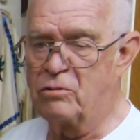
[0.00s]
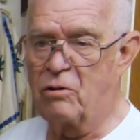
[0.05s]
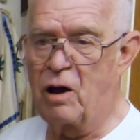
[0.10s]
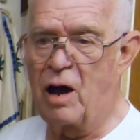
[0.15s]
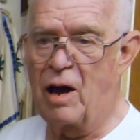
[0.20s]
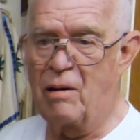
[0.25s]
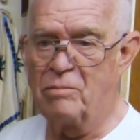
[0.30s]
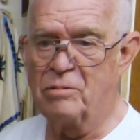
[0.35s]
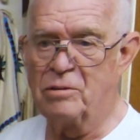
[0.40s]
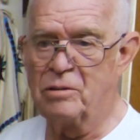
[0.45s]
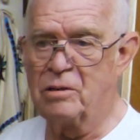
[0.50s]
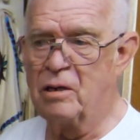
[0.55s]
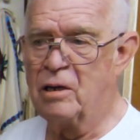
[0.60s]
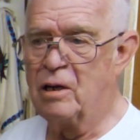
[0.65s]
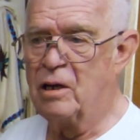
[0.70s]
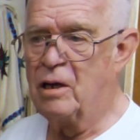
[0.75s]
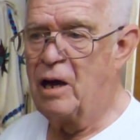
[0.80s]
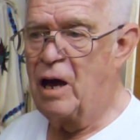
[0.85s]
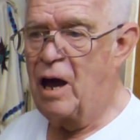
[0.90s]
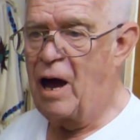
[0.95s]
tribes
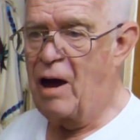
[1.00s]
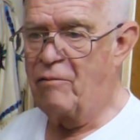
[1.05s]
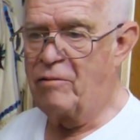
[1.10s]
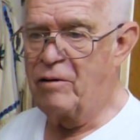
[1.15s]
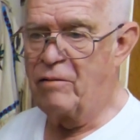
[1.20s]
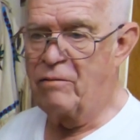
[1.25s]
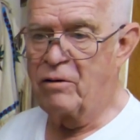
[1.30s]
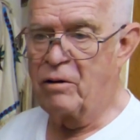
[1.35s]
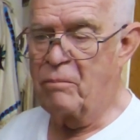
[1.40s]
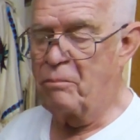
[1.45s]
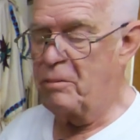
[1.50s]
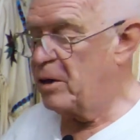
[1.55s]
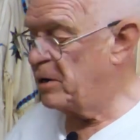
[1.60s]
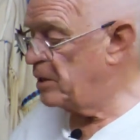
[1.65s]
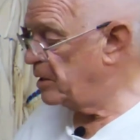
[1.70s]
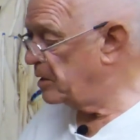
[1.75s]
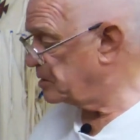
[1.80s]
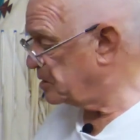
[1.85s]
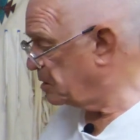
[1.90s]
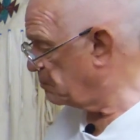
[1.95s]
have different
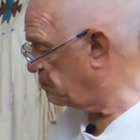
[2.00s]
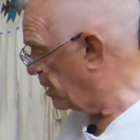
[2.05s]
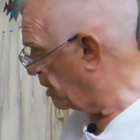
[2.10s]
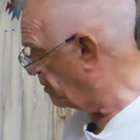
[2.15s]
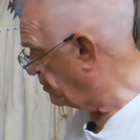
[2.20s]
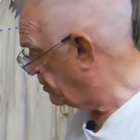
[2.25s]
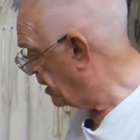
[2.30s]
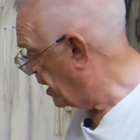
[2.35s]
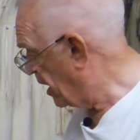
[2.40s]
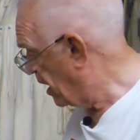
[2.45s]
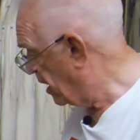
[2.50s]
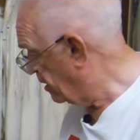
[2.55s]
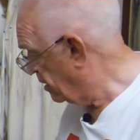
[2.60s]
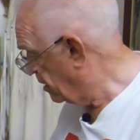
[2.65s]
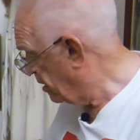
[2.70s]
opinions about that.